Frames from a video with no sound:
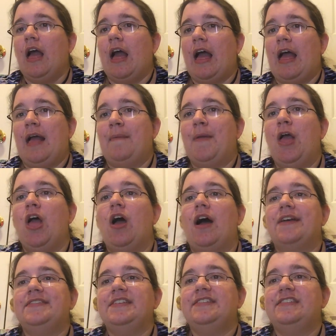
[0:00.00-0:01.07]

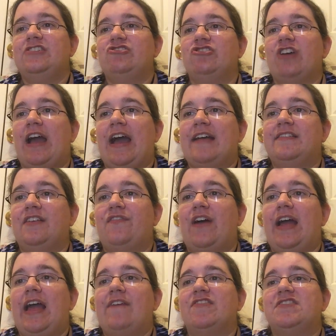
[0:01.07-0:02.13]
Aussie Stitcher asked if I
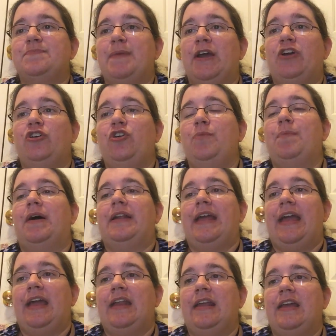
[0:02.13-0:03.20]
have a spare hoop on
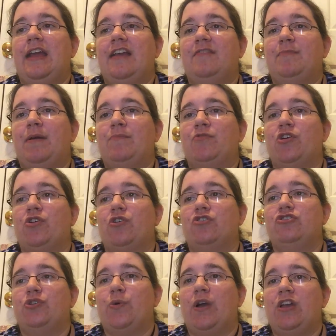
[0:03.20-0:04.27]
hand in case mine broke, or
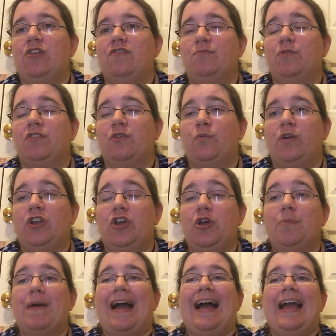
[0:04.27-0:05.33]
do I use more than one
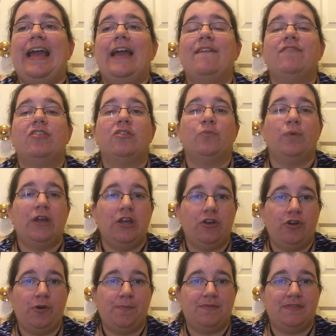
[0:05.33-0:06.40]
hoop? I have 3
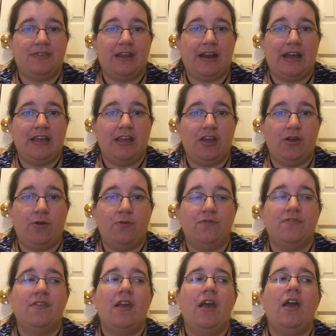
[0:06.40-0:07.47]
hoops that I
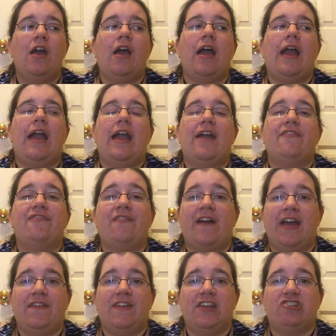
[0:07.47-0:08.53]
use, a
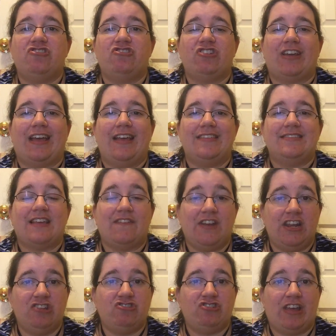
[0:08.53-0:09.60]
5-inch, a
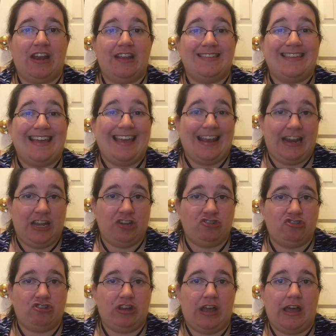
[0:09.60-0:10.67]
7-inch, and a
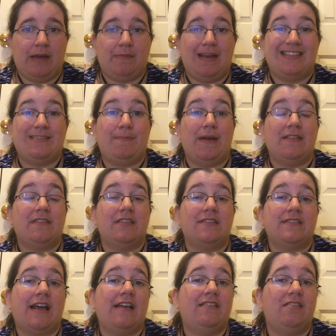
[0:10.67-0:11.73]
10-inch. It depends on the
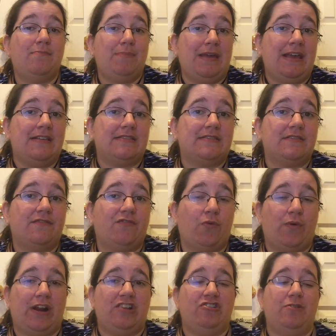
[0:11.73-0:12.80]
size of the piece for
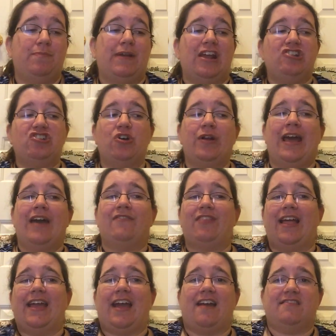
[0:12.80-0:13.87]
what I do, but I don't have
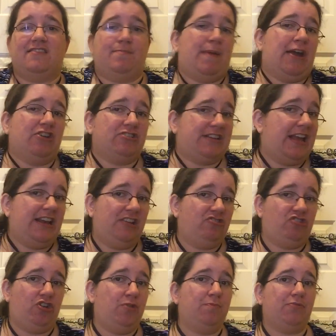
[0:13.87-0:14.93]
like a spare
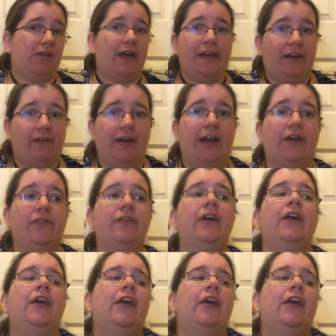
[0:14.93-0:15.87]
10-inch hoop lying around.